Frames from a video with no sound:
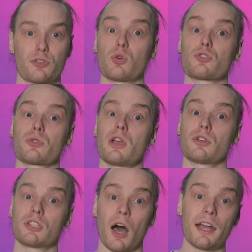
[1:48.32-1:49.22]
This core
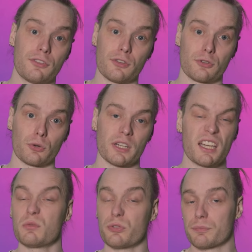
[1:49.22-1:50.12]
trio guides the
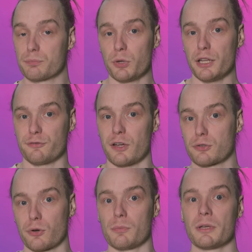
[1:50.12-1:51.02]
story and was a really
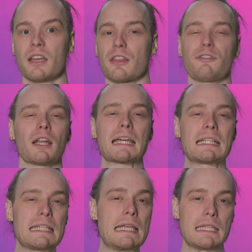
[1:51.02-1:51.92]
fun group. They feel like a
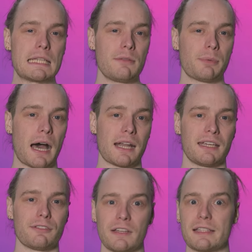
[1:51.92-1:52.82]
D and D
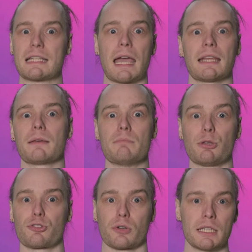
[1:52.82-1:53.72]
party investigating a
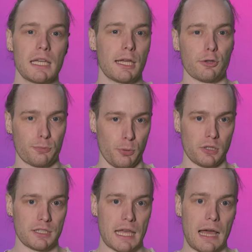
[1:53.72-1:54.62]
mystery in a
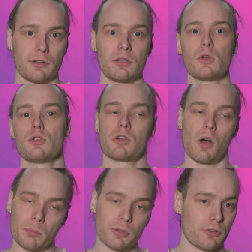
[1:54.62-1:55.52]
spooky town.
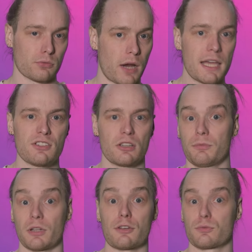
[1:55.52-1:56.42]
Tom is the ranger
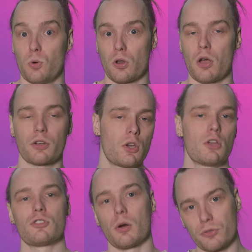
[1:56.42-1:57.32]
slash warlock,
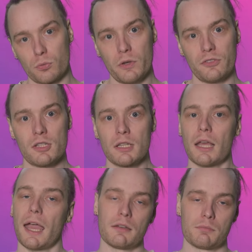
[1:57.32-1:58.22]
Joe is a wizard,
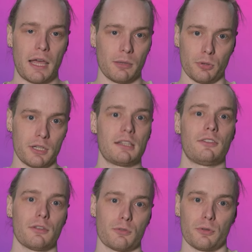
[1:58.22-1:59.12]
and Hellboy
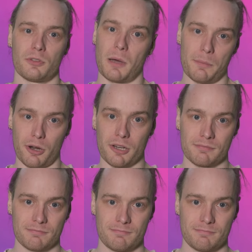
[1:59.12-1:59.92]
is of course a barbarian.